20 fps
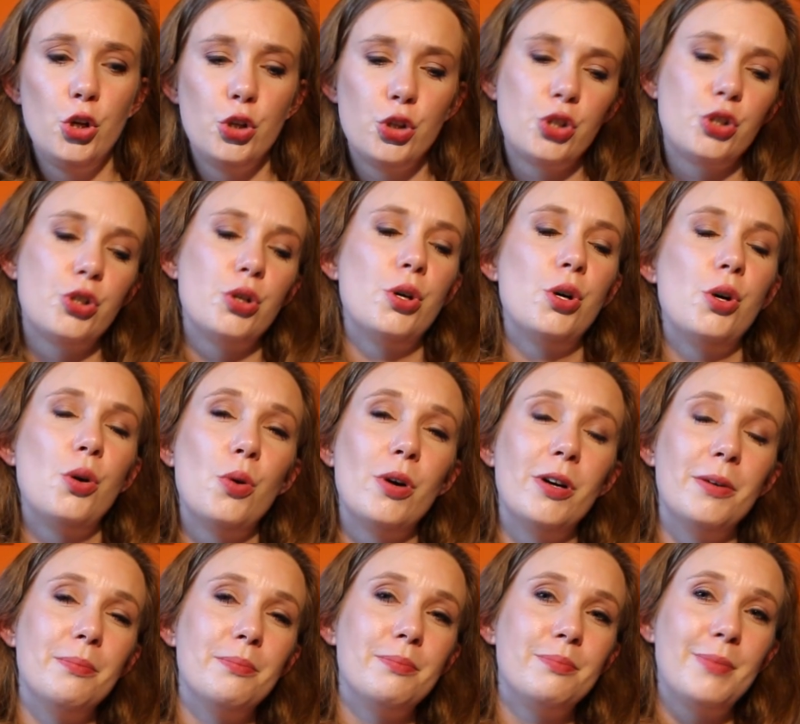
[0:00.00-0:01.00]

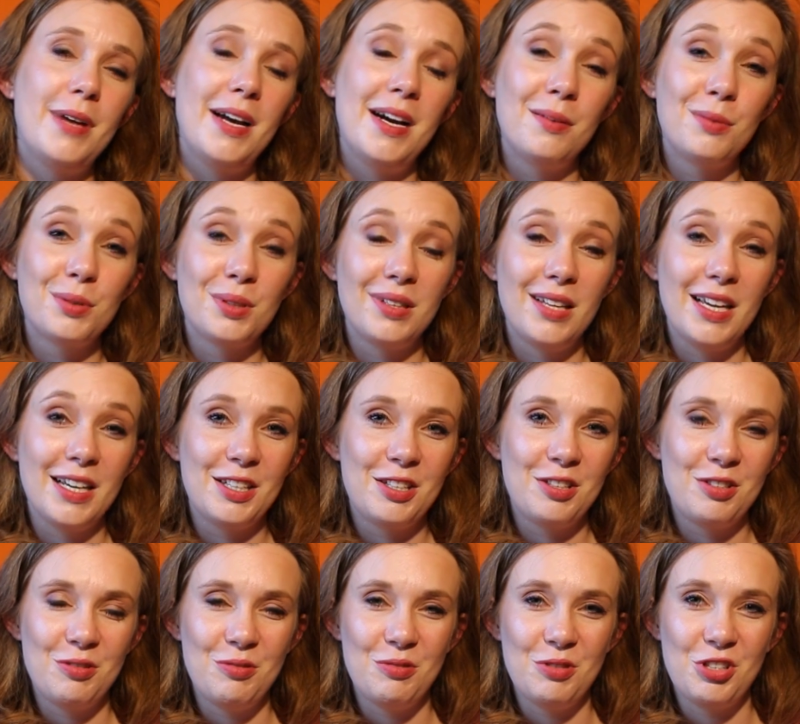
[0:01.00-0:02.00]
So I would like
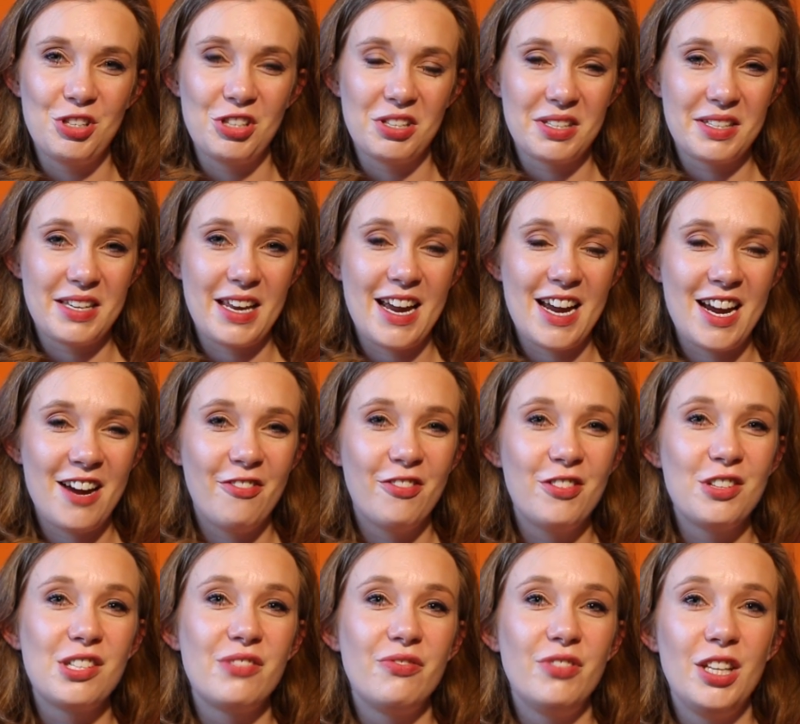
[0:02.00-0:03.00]
to just have
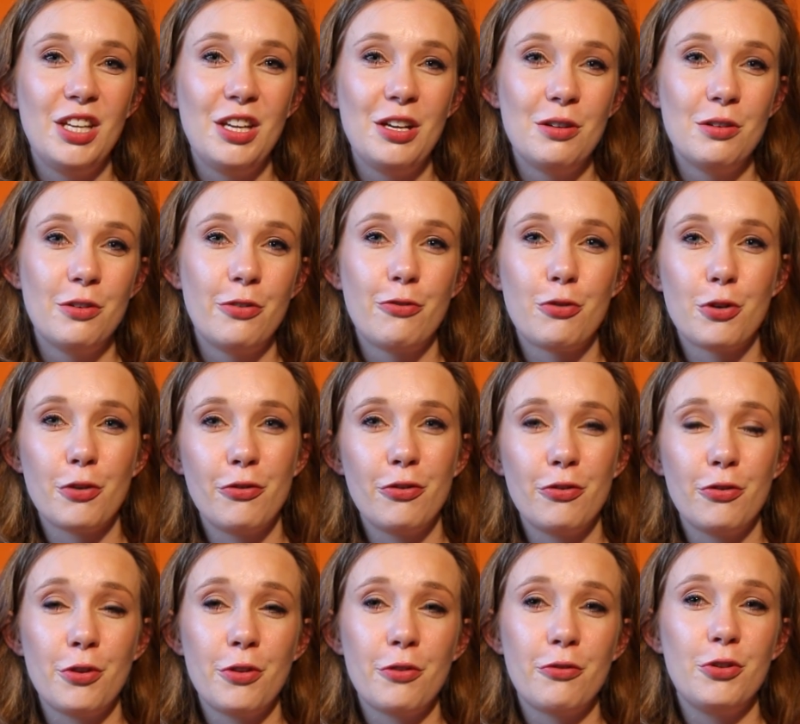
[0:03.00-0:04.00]
this video
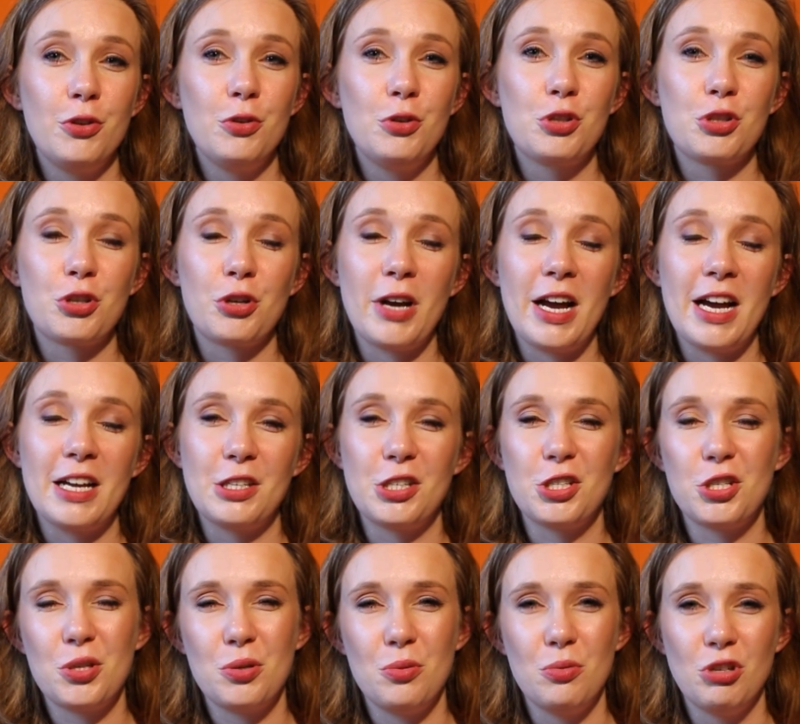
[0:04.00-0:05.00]
for the future, and
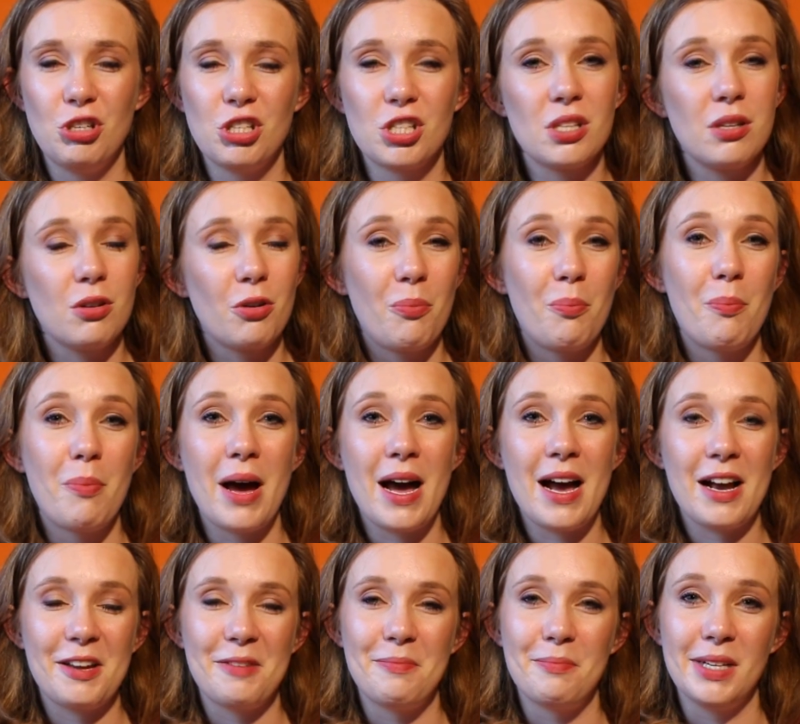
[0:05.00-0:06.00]
to just look
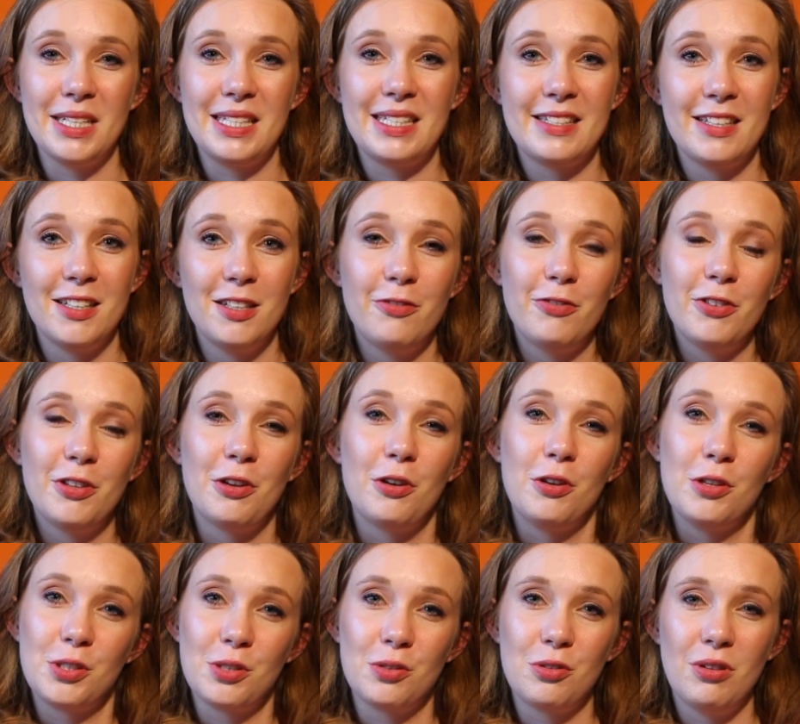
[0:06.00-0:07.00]
back myself, and
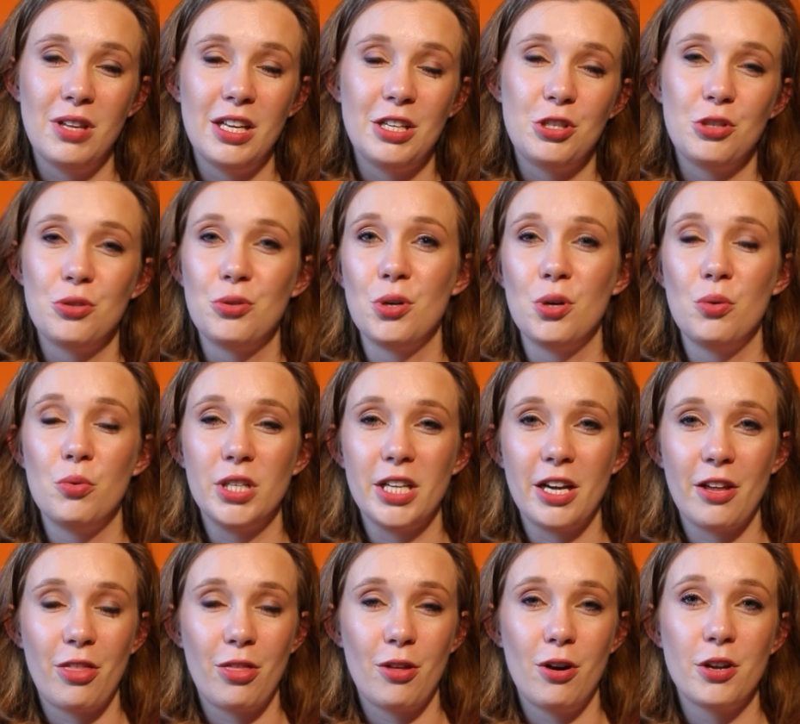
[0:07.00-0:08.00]
also to let you know what I
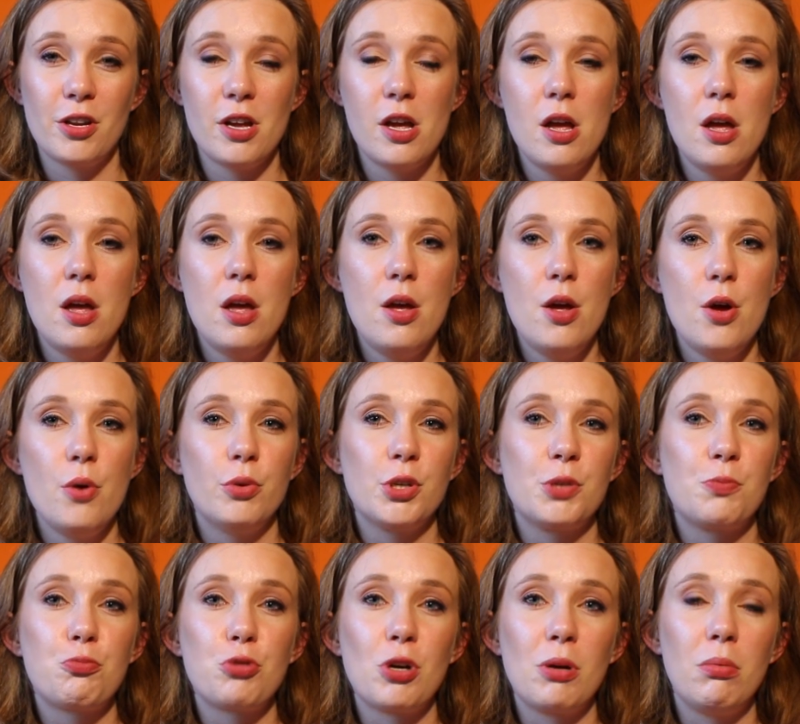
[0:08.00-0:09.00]
thought was
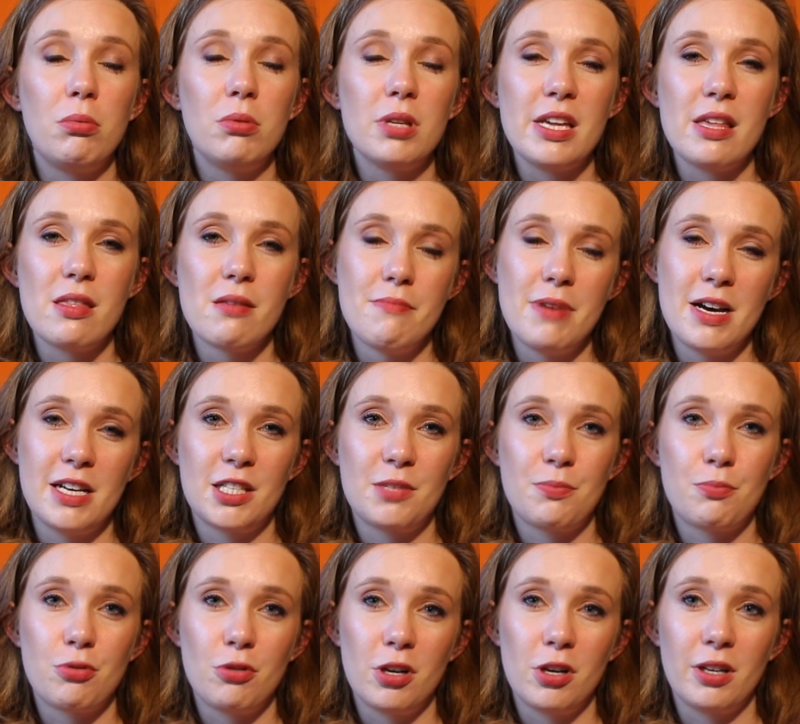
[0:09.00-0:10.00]
probably the best
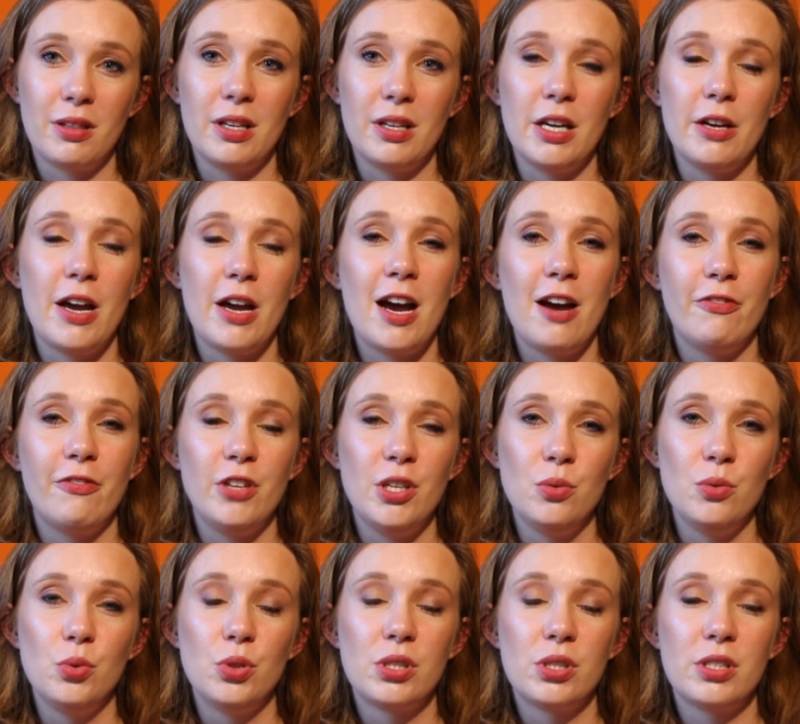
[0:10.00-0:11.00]
product that I have
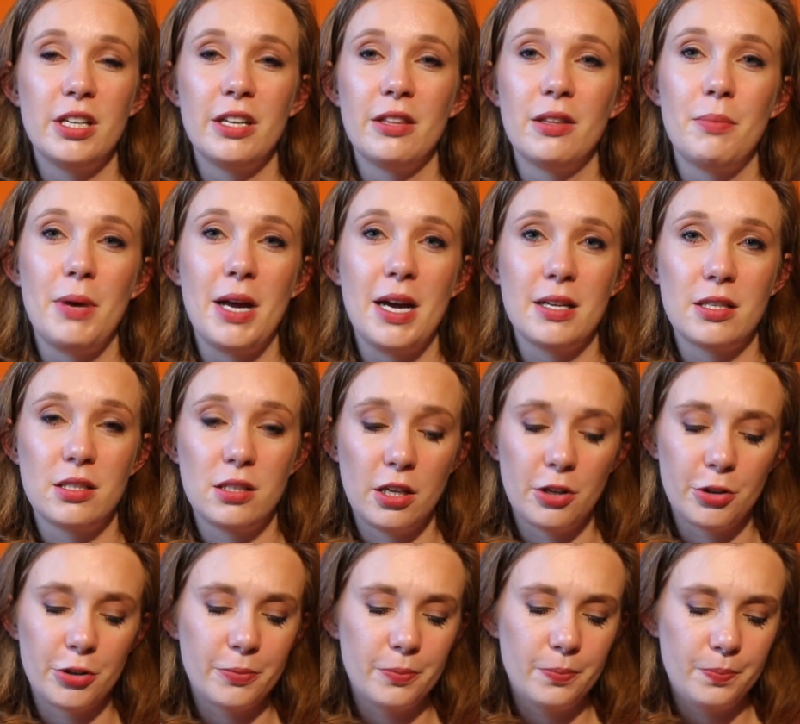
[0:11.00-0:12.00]
used in the past
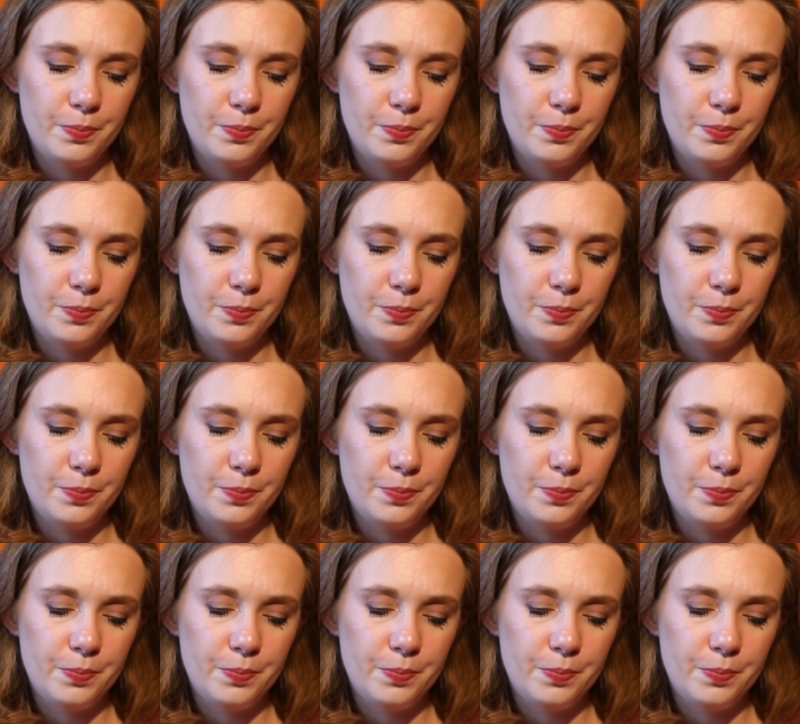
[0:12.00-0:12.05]
year.